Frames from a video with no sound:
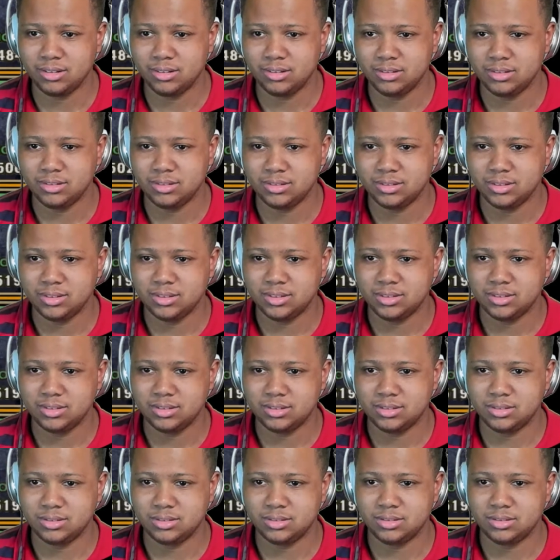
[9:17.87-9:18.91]

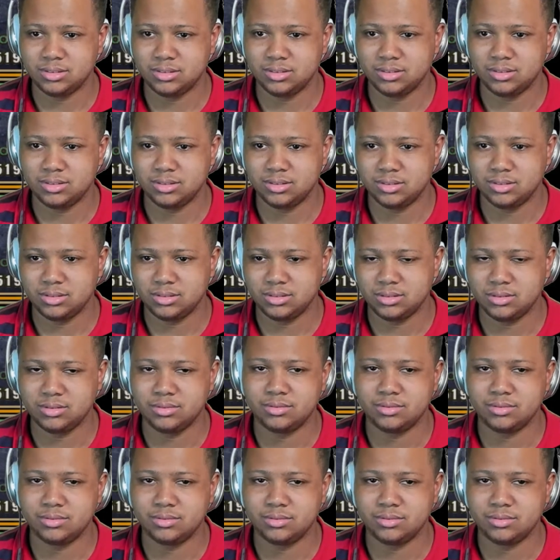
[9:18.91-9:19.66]
[no speech]